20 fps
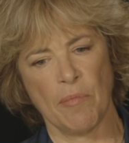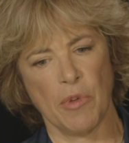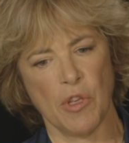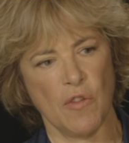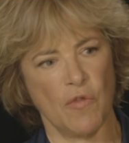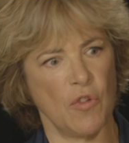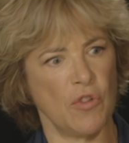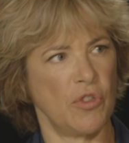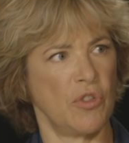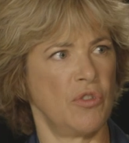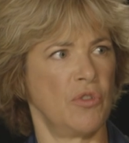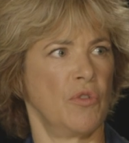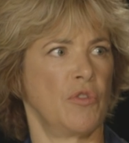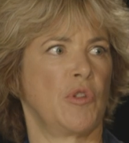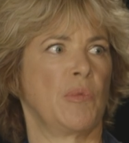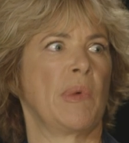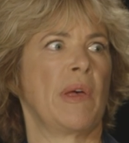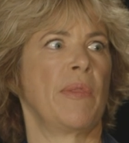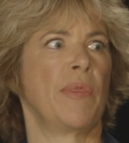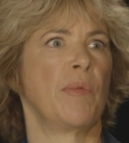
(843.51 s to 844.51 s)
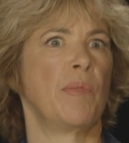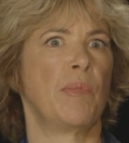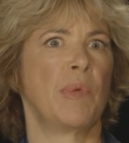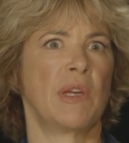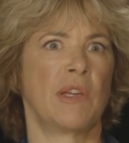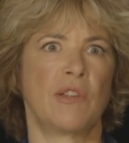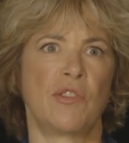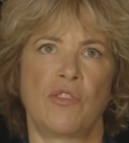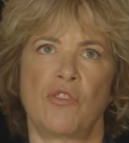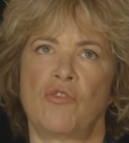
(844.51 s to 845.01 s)
But you've also talked about the
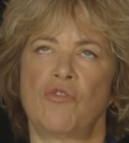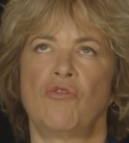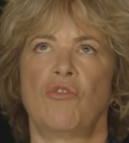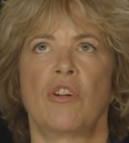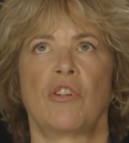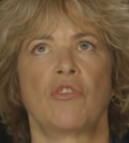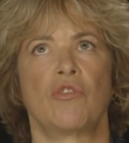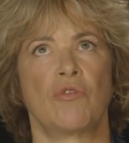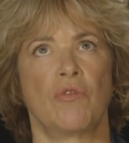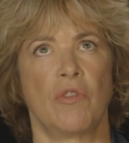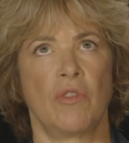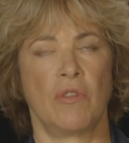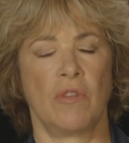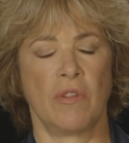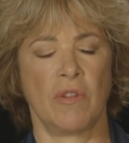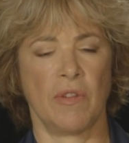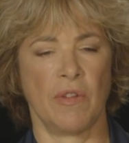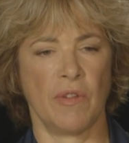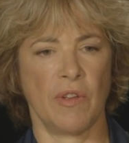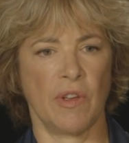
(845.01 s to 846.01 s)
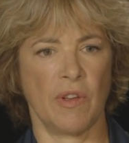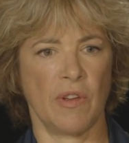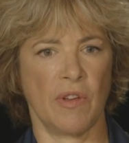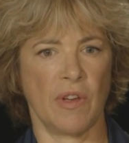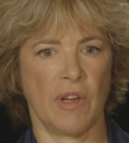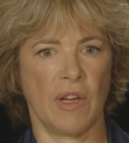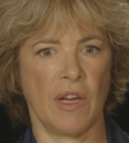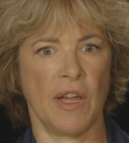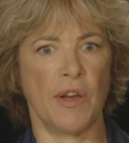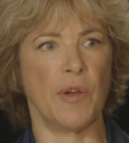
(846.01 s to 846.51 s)
big structural
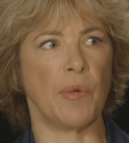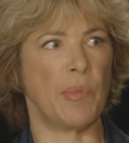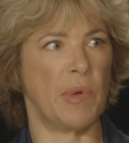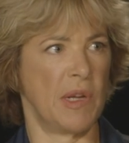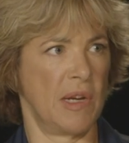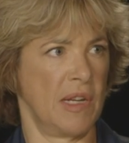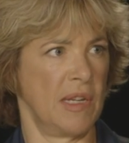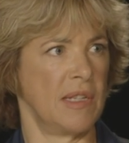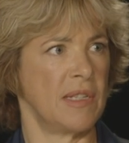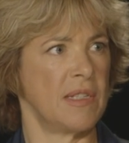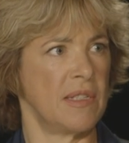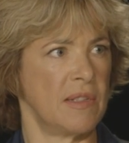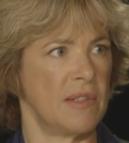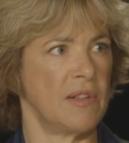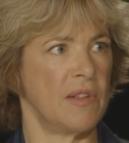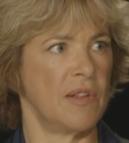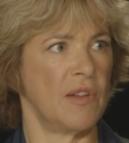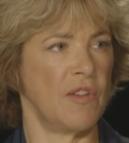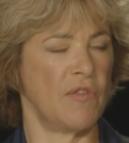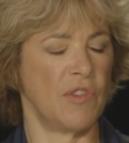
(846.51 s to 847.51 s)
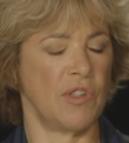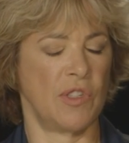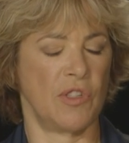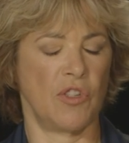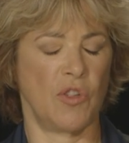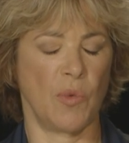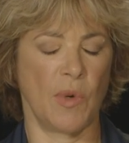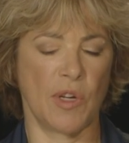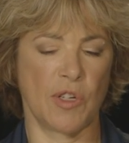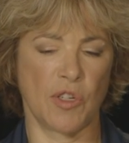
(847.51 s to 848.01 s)
underpinnings of the
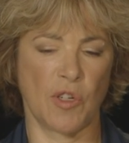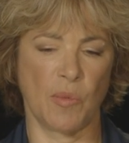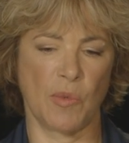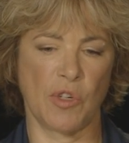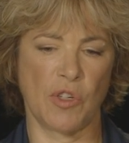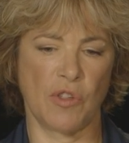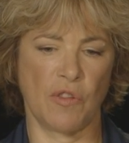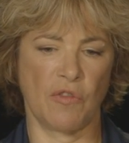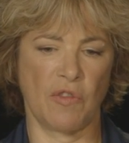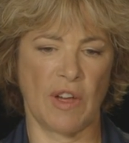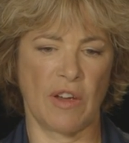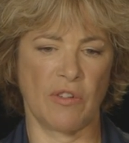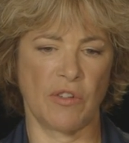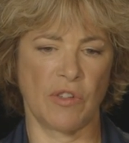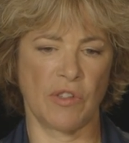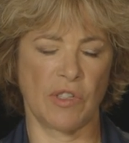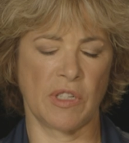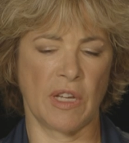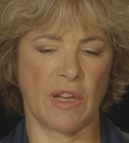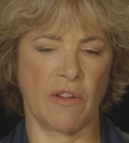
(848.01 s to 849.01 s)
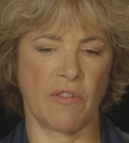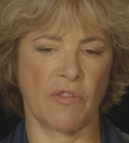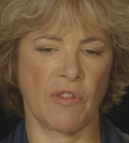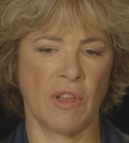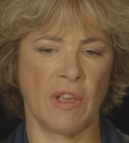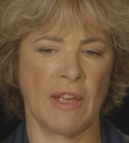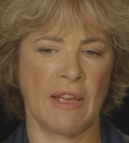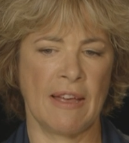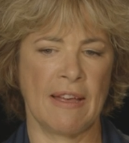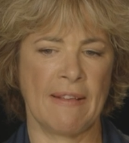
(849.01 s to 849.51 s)
situation in which you found yourself.
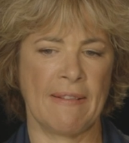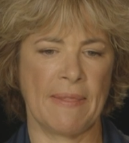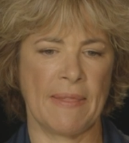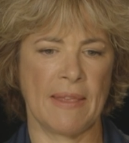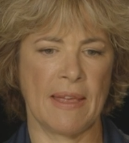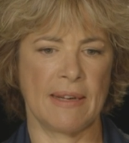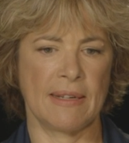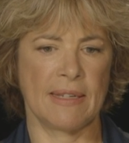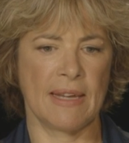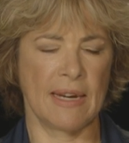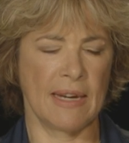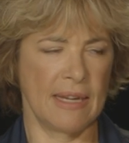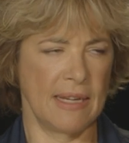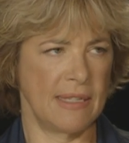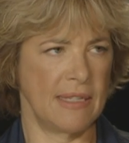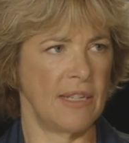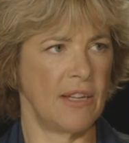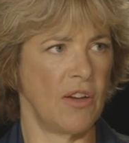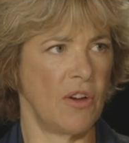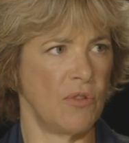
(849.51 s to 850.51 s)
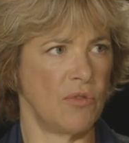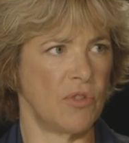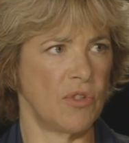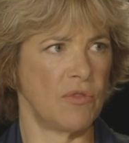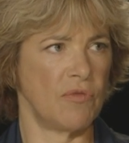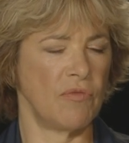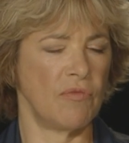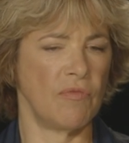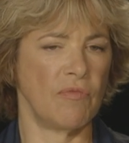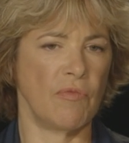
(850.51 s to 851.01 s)
Ta-Nehisi
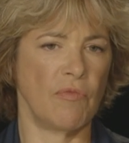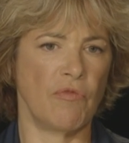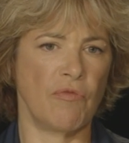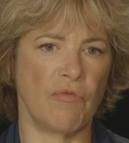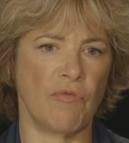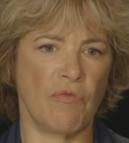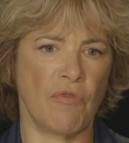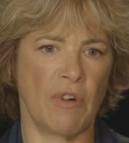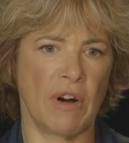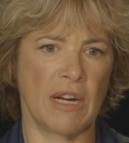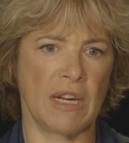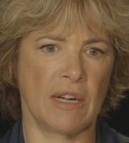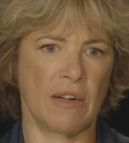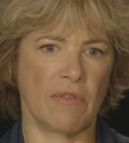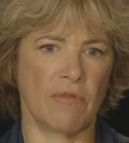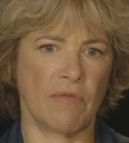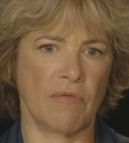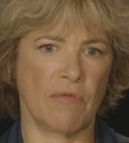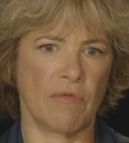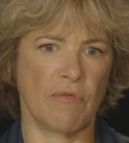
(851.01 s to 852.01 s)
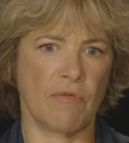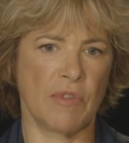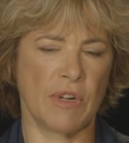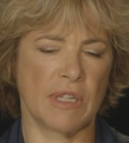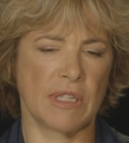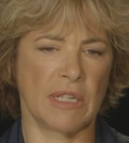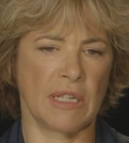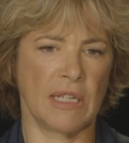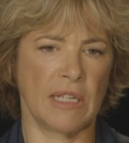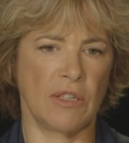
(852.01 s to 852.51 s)
Coates, writing
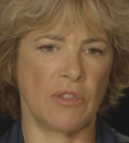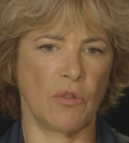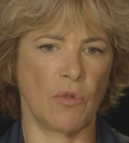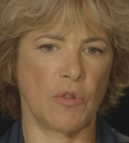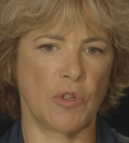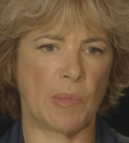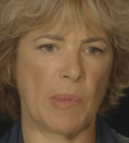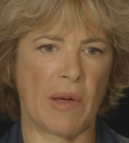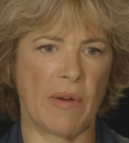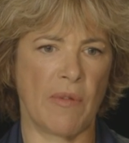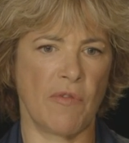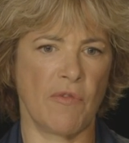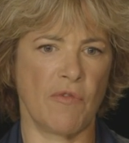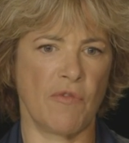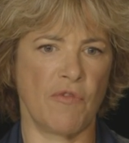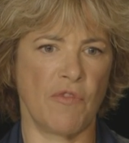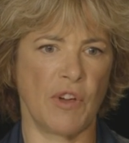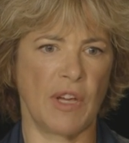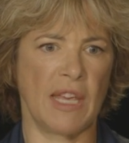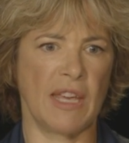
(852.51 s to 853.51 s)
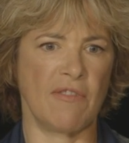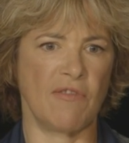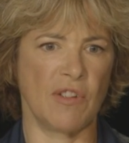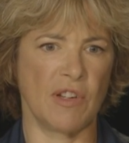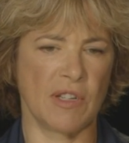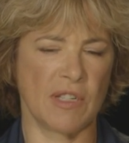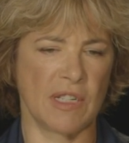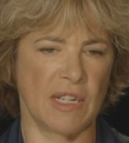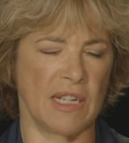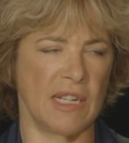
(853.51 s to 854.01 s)
recently, talked about
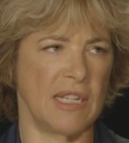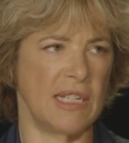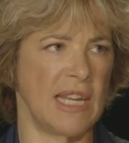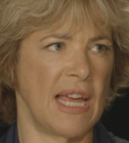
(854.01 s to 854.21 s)
forgiveness and his